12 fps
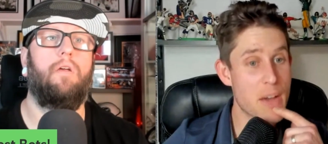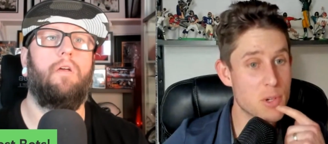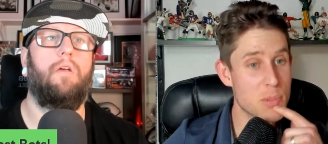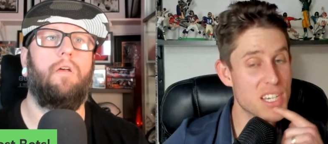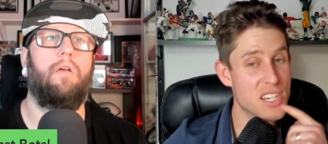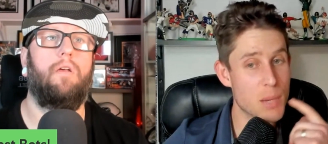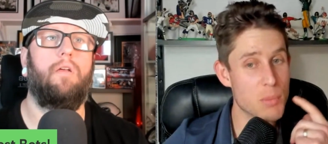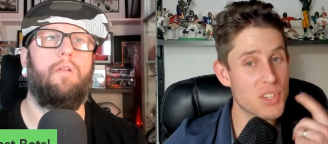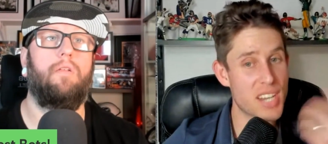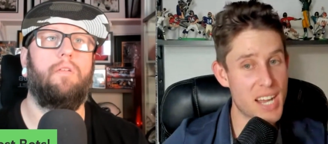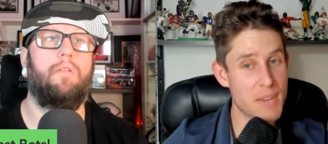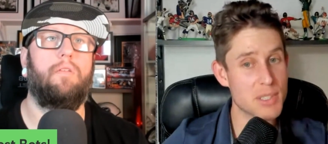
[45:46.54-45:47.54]
Speaker 1: would be a uh, number
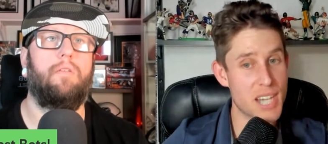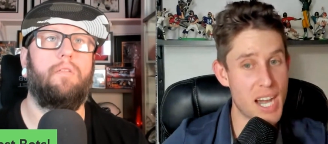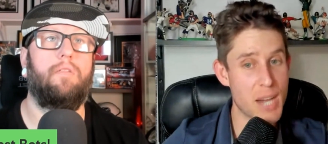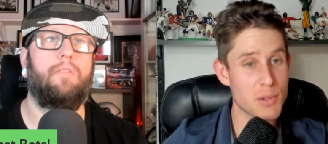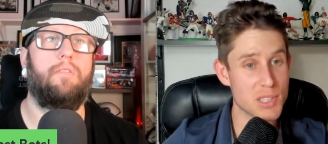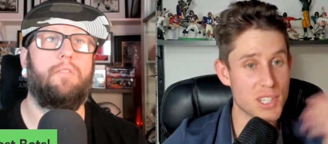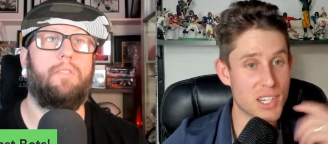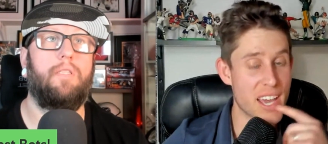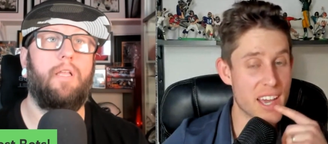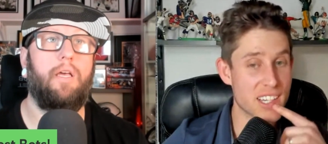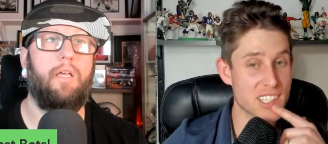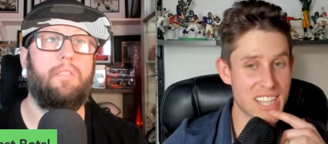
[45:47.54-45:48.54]
that I would I would look
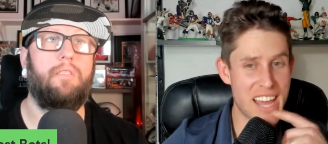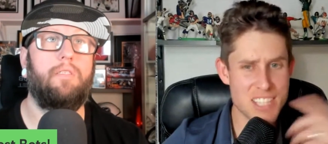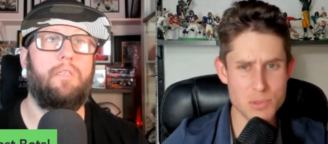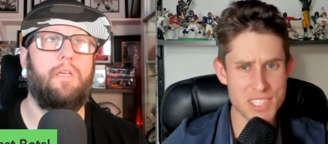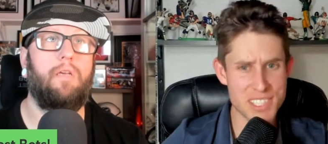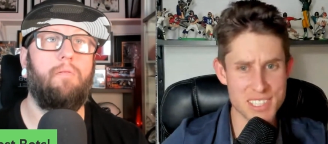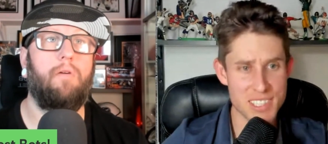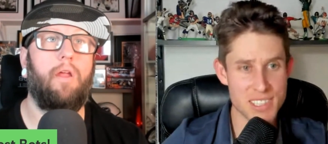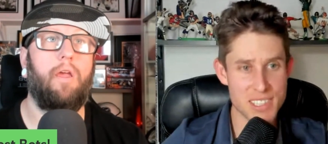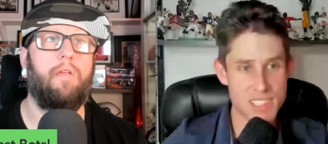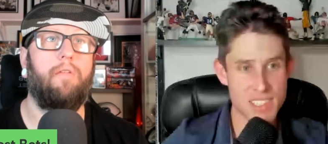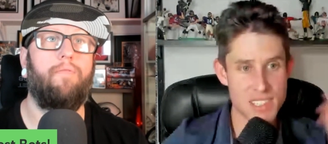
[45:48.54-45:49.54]
at cuz last week what
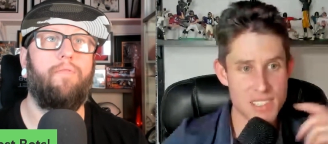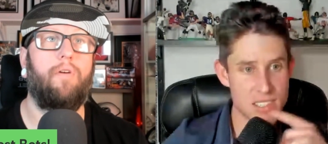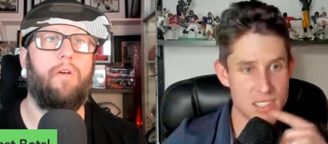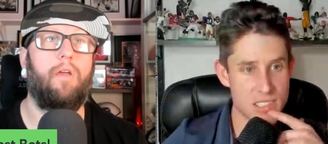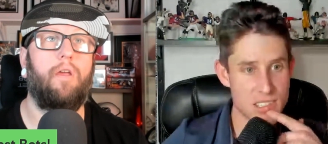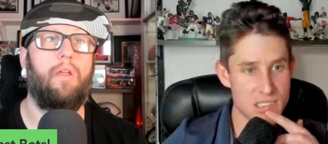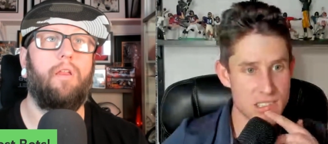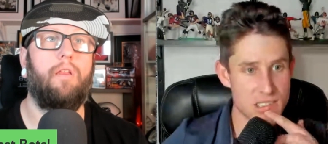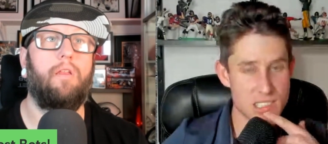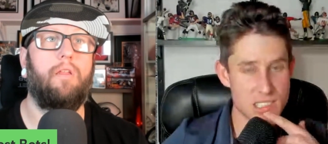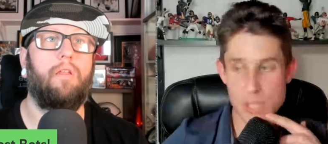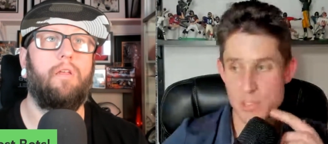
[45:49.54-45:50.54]
I can find.
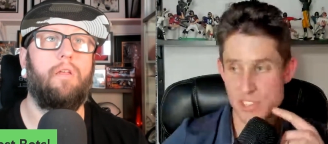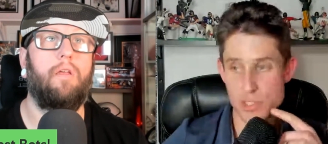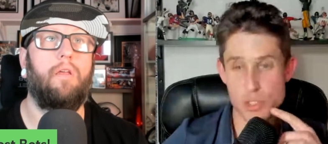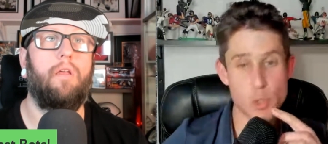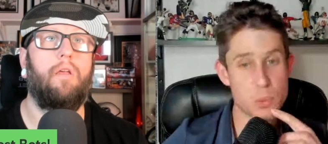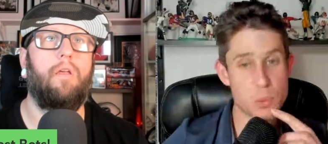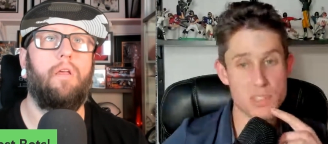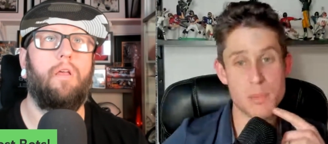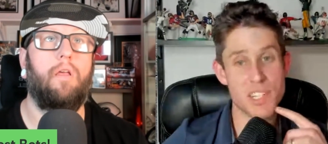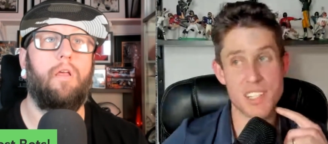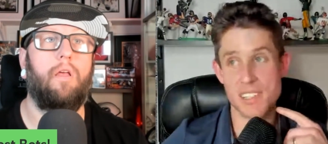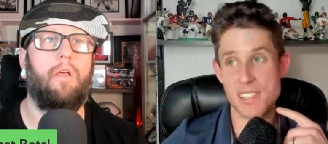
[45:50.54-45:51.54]
He was super
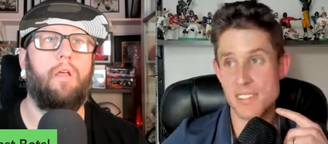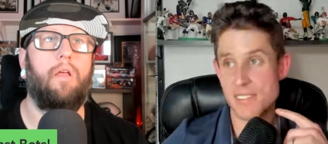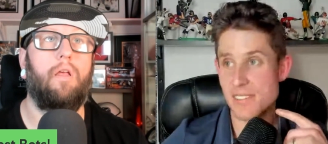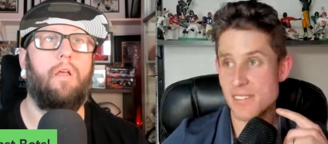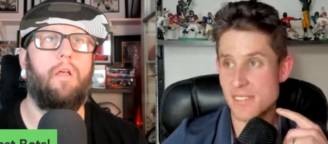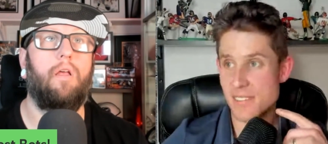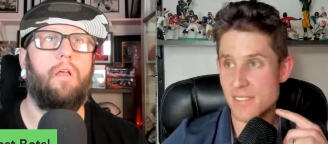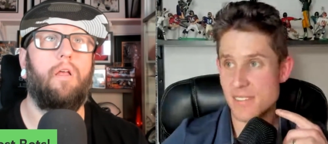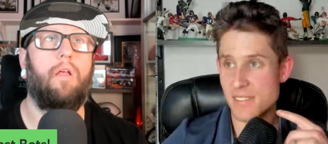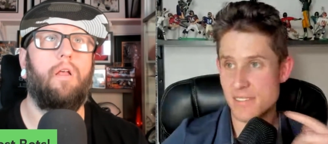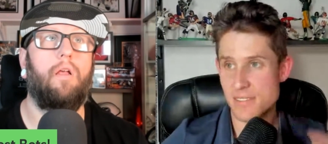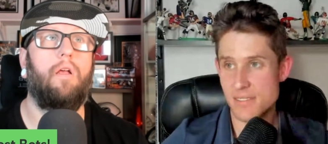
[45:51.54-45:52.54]
limited.
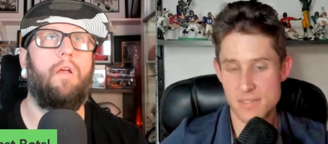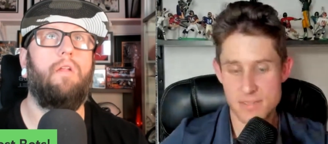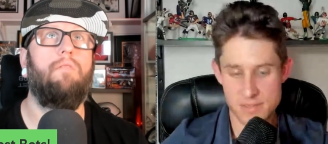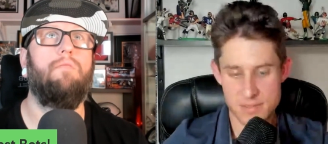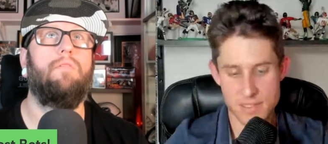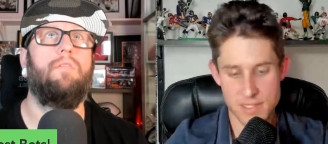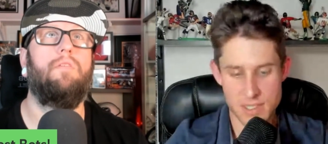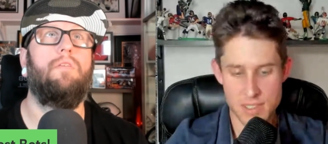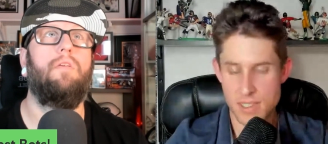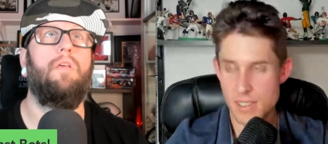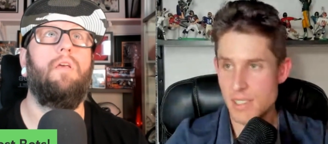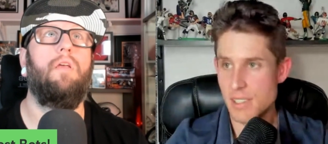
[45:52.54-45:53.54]
Uh,
Speaker 2: I don't
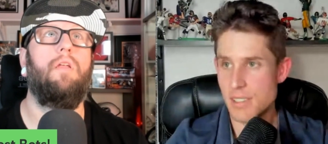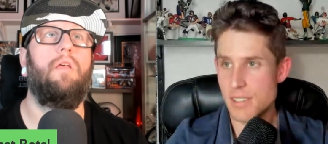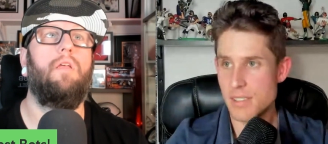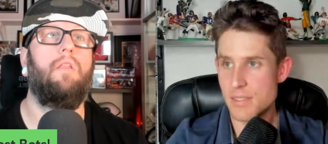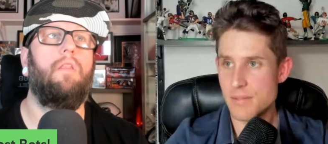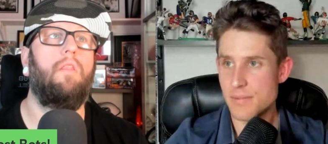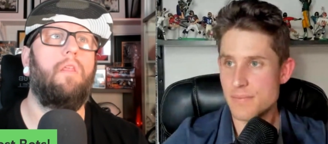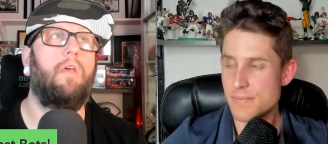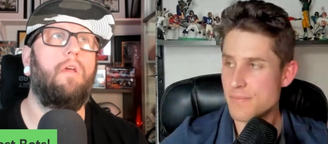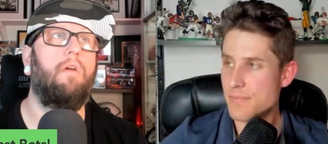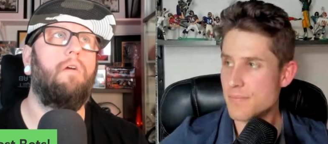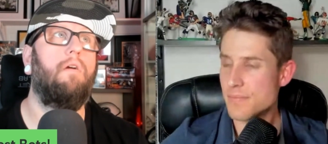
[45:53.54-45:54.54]
see it in
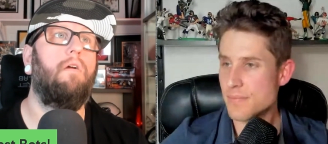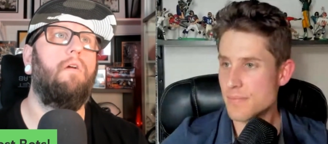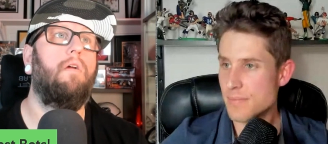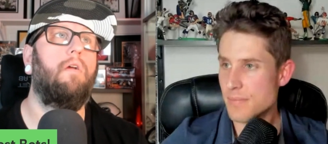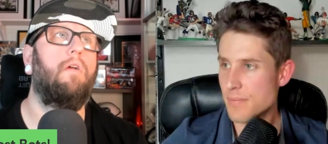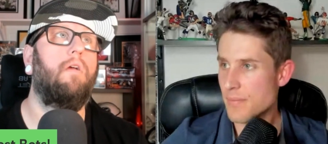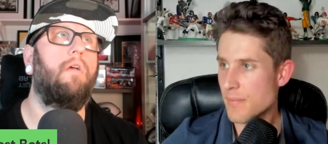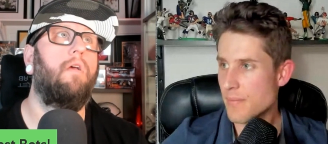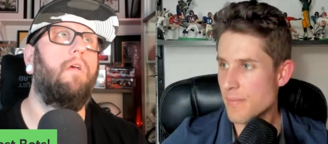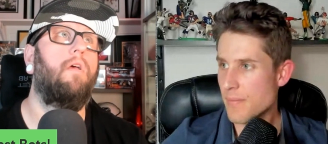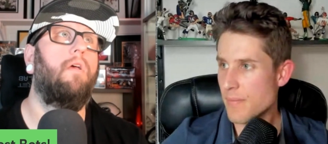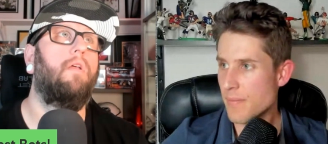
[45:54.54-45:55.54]
there.
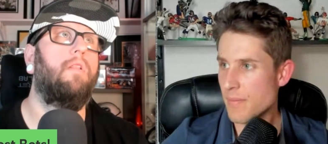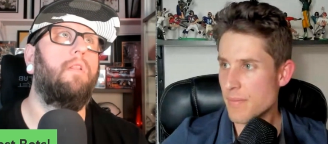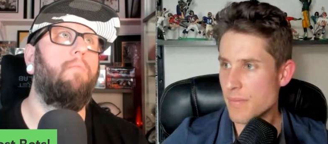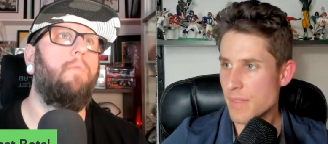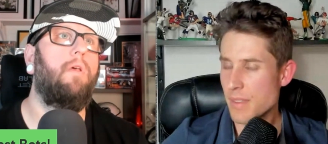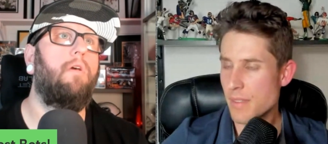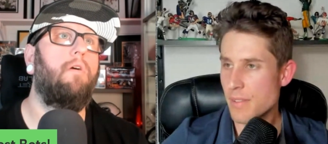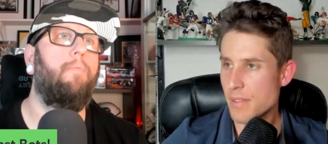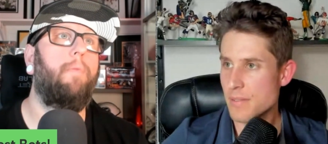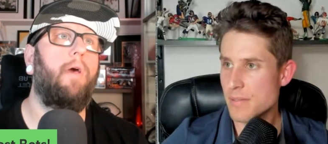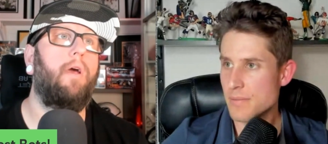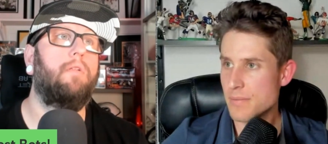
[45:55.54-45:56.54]
Let me go
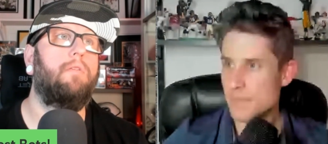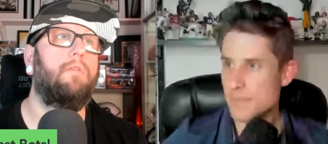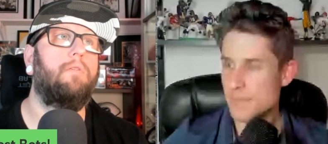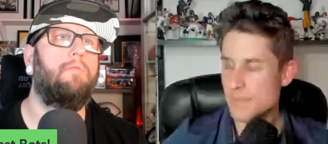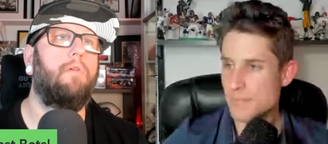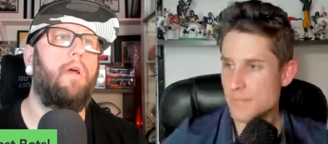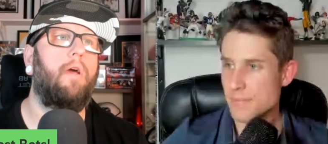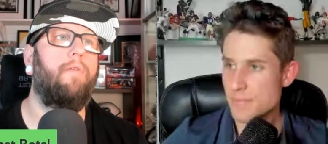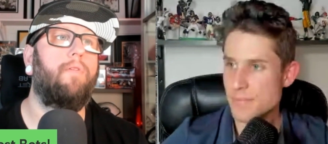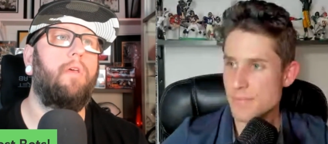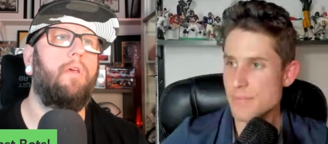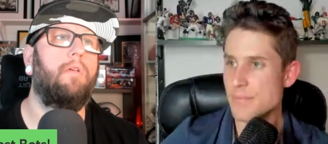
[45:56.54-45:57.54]
back to
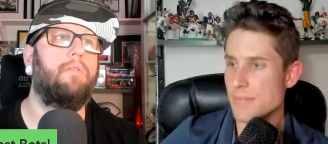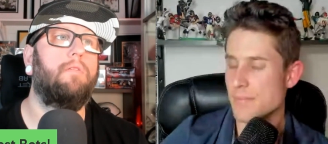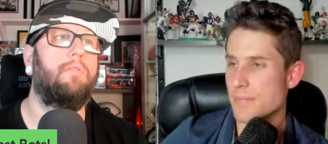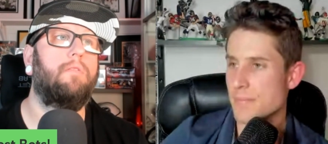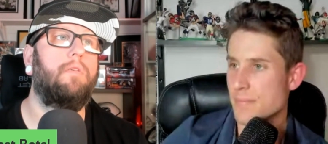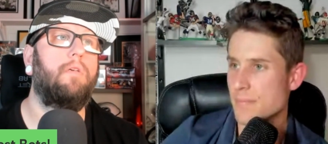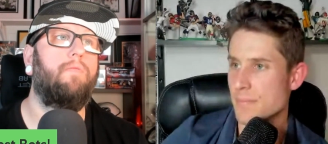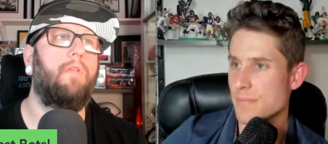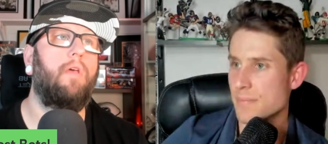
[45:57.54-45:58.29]
DraftKings and see if they